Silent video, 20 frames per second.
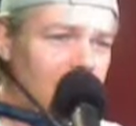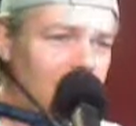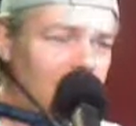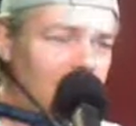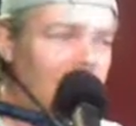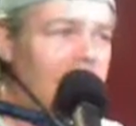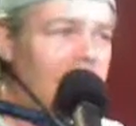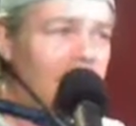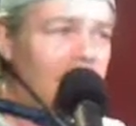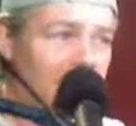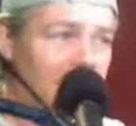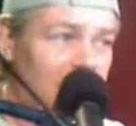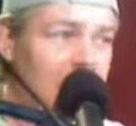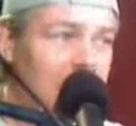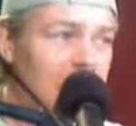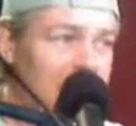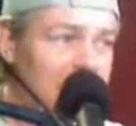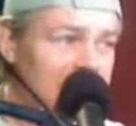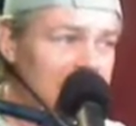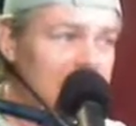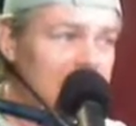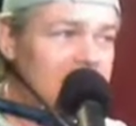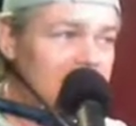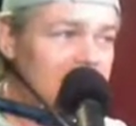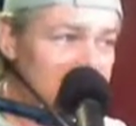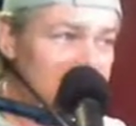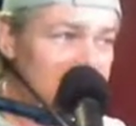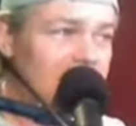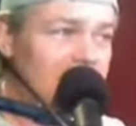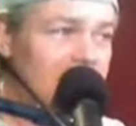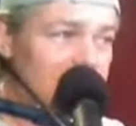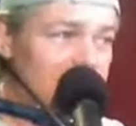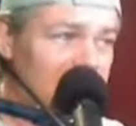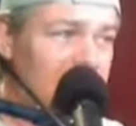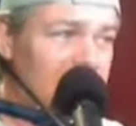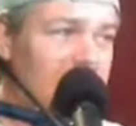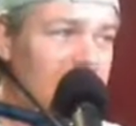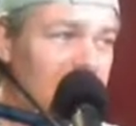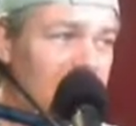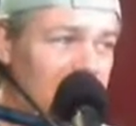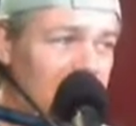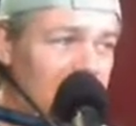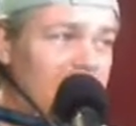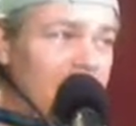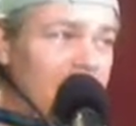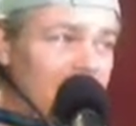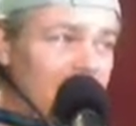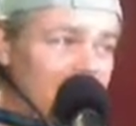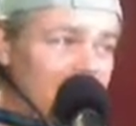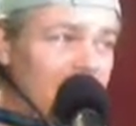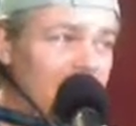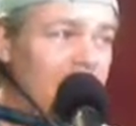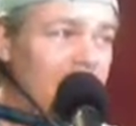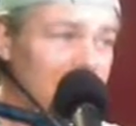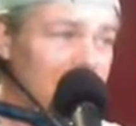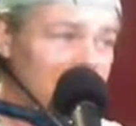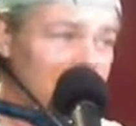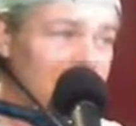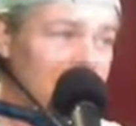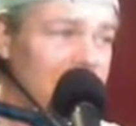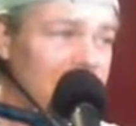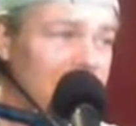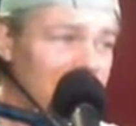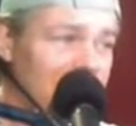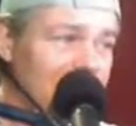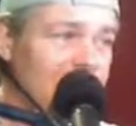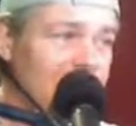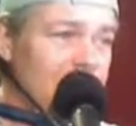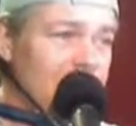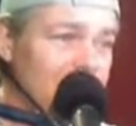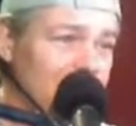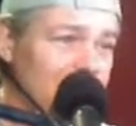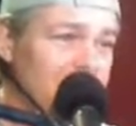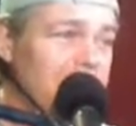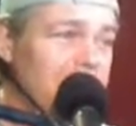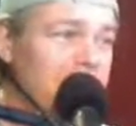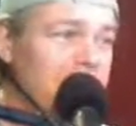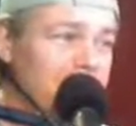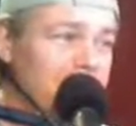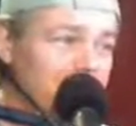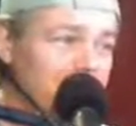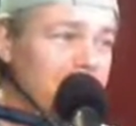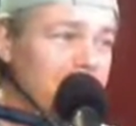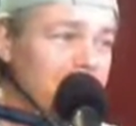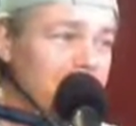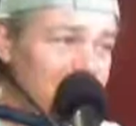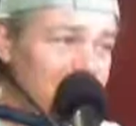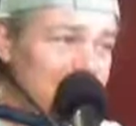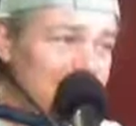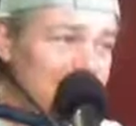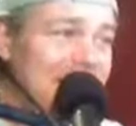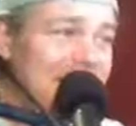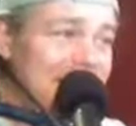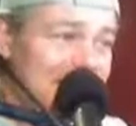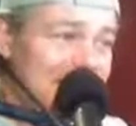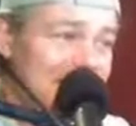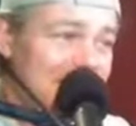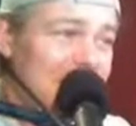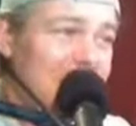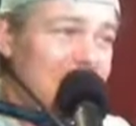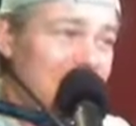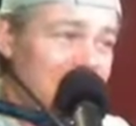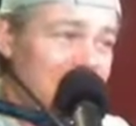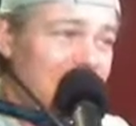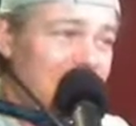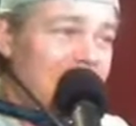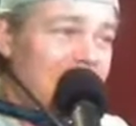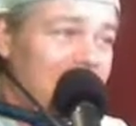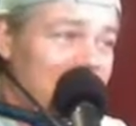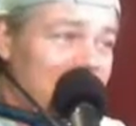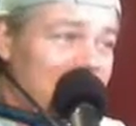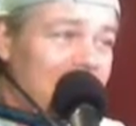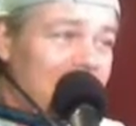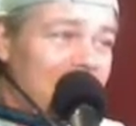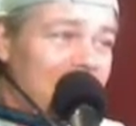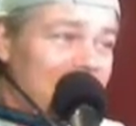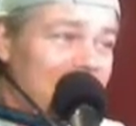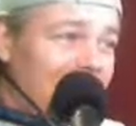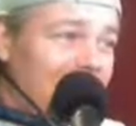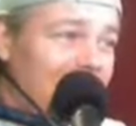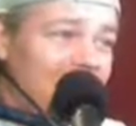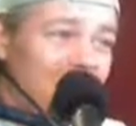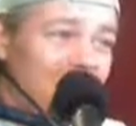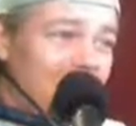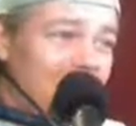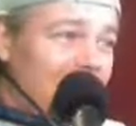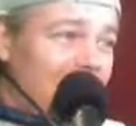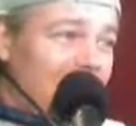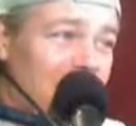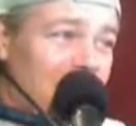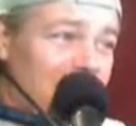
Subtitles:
I humbly disagree with your argument and respectfully submit that no.